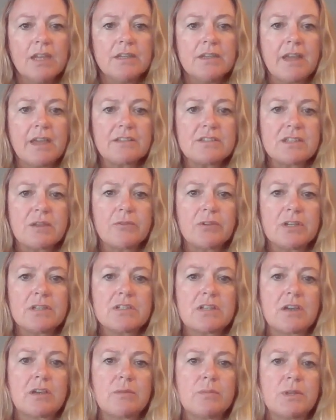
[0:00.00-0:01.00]
Next, I want
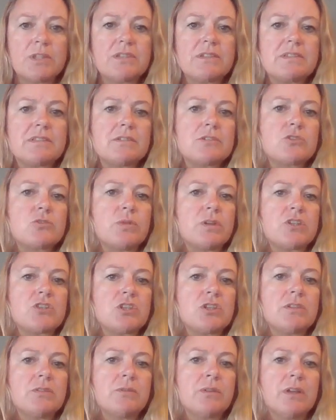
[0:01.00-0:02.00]
to talk about the
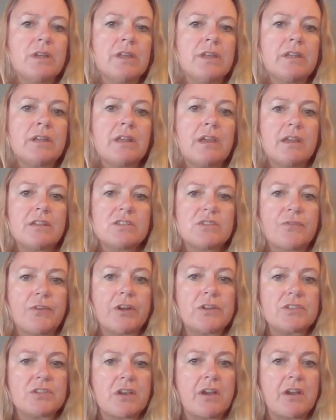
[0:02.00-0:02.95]
situation that we're in as far as